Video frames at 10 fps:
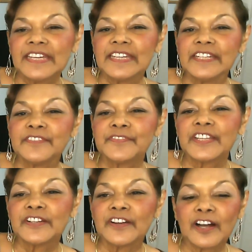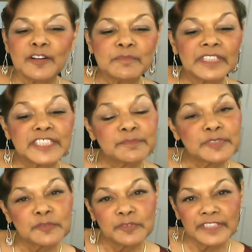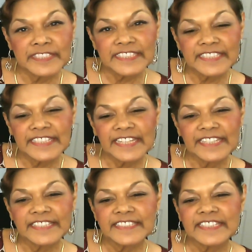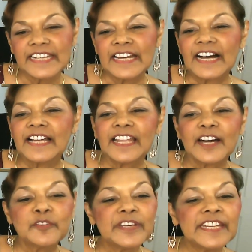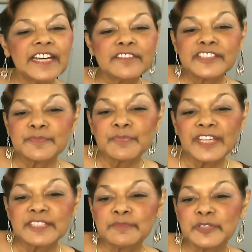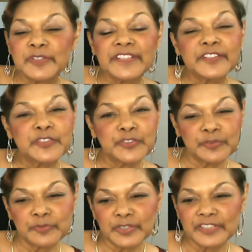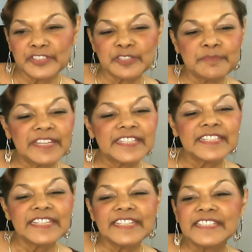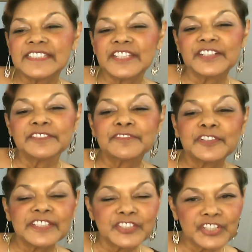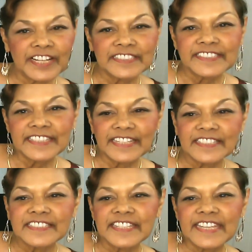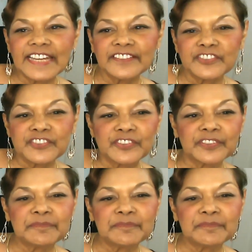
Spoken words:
If there are multiple words in the hint, allow enough space between the two words to make it easier for the child to guess the answer.